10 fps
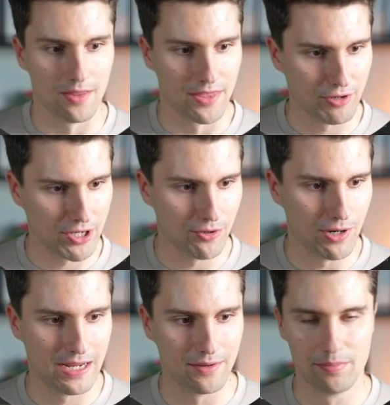There we
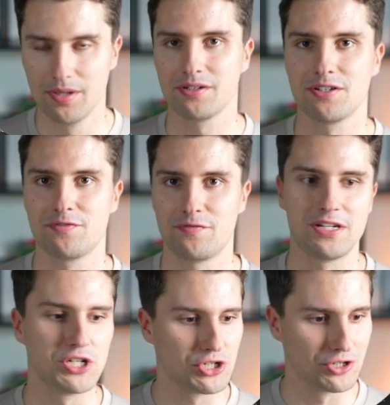go. Build is
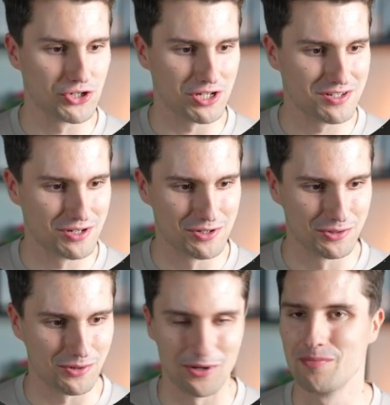finished. Just
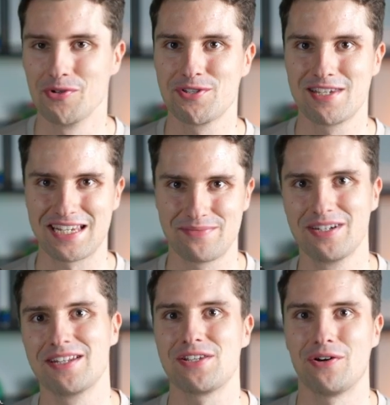took almost 6
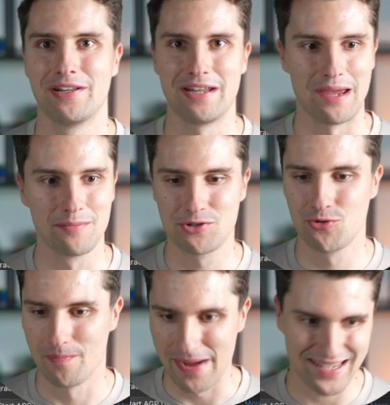minutes on an
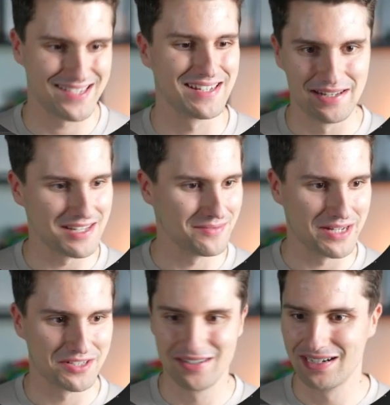M2 Max. Doesn't
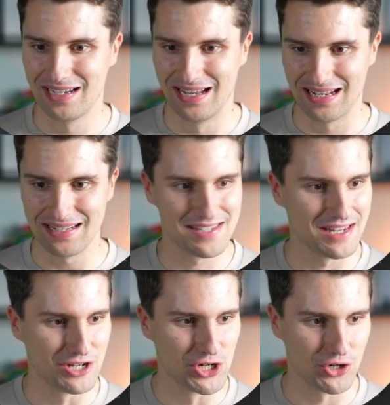matter. Let's
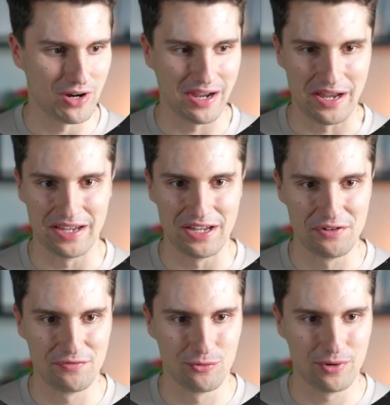try
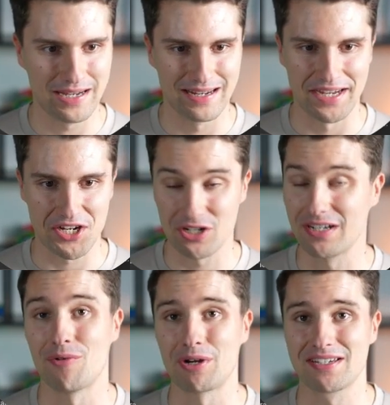if we can
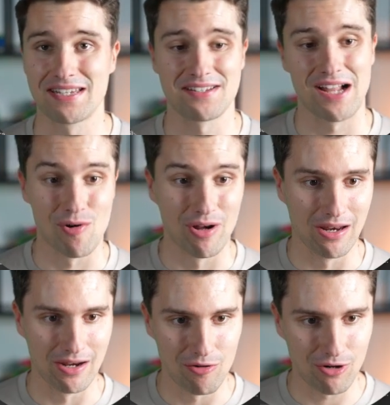actually now access our
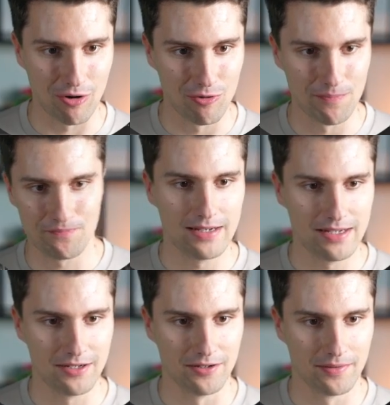logo in
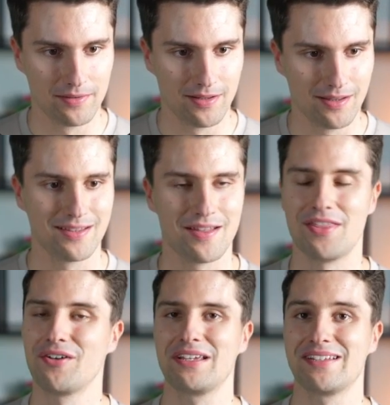here.
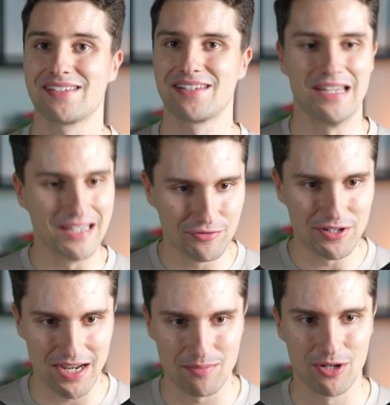There it is. If
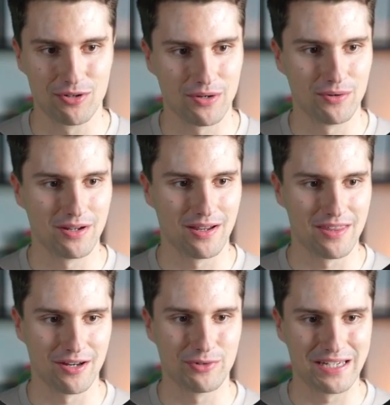we type logo,
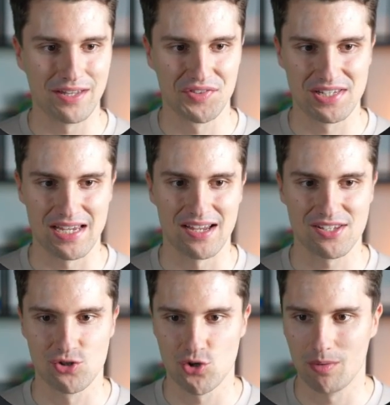then we get this
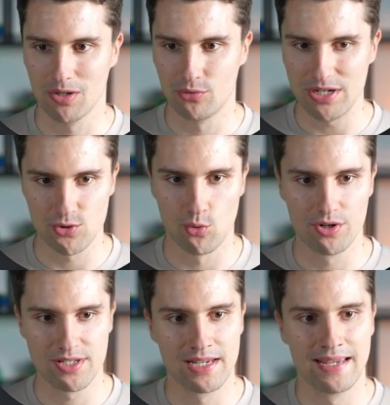as a drawable
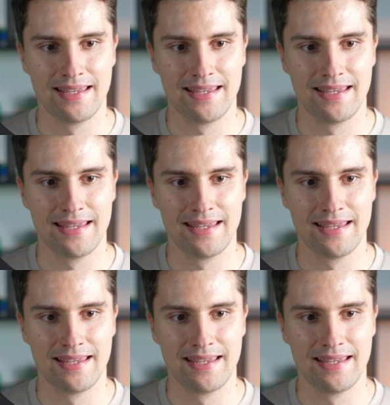resource.